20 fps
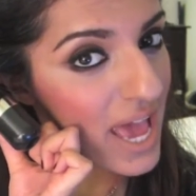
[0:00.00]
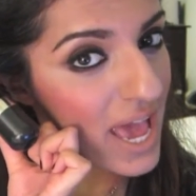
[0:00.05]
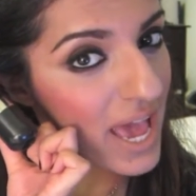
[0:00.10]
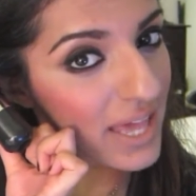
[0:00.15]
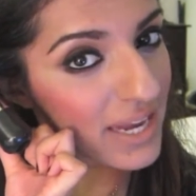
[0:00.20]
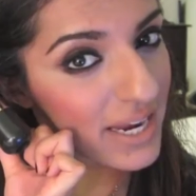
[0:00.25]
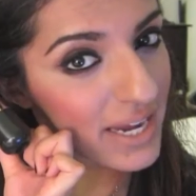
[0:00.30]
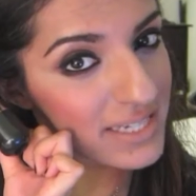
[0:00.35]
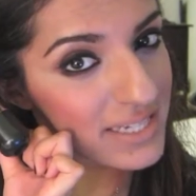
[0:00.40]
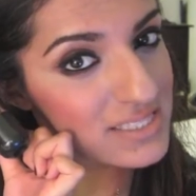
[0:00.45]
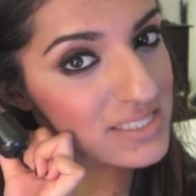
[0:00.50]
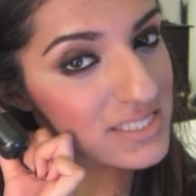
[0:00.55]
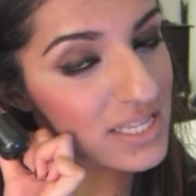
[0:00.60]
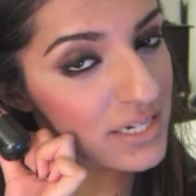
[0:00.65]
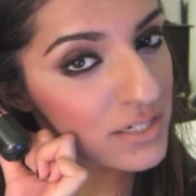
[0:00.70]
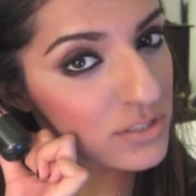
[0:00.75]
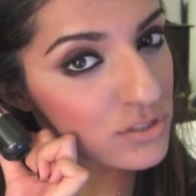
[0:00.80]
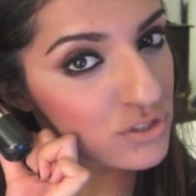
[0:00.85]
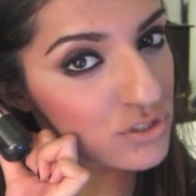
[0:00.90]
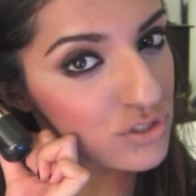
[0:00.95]
and I set
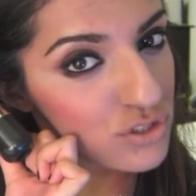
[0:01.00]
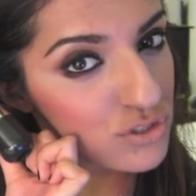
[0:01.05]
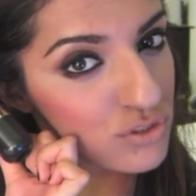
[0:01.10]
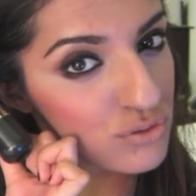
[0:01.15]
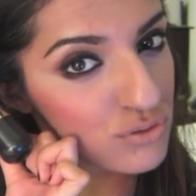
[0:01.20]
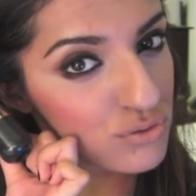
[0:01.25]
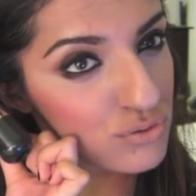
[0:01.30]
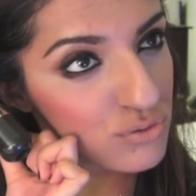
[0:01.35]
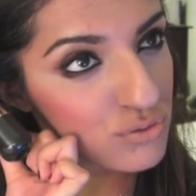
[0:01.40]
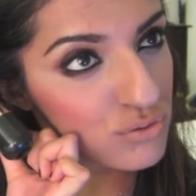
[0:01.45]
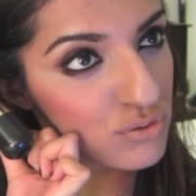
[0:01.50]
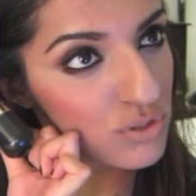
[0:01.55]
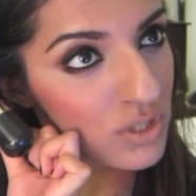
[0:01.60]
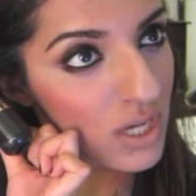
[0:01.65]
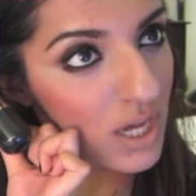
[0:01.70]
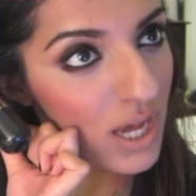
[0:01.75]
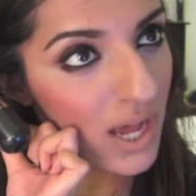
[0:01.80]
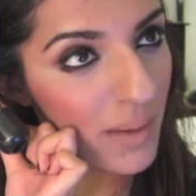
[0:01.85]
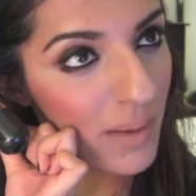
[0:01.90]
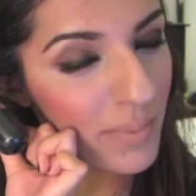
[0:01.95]
it to
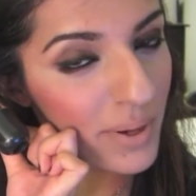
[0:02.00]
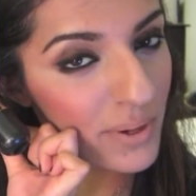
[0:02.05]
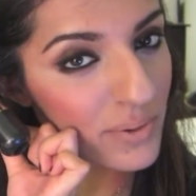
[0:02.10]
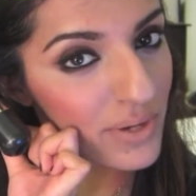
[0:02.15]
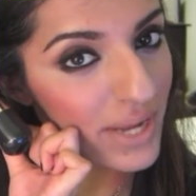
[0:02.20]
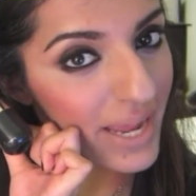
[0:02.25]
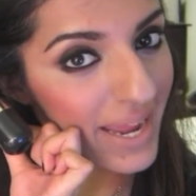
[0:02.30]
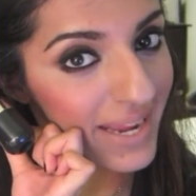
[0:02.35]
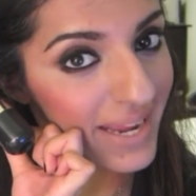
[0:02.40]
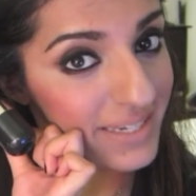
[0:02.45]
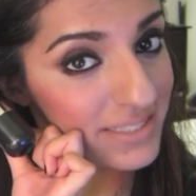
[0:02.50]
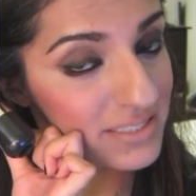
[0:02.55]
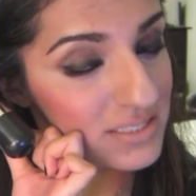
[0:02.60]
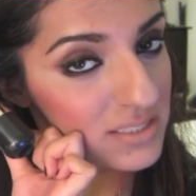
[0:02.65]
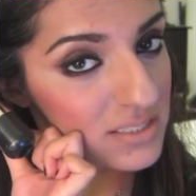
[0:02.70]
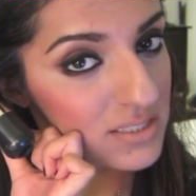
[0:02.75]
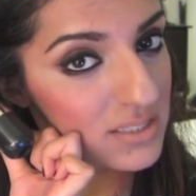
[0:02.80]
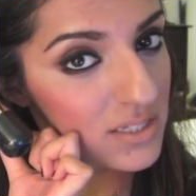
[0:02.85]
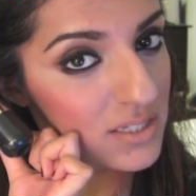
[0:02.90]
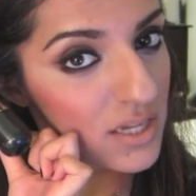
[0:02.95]
about 8,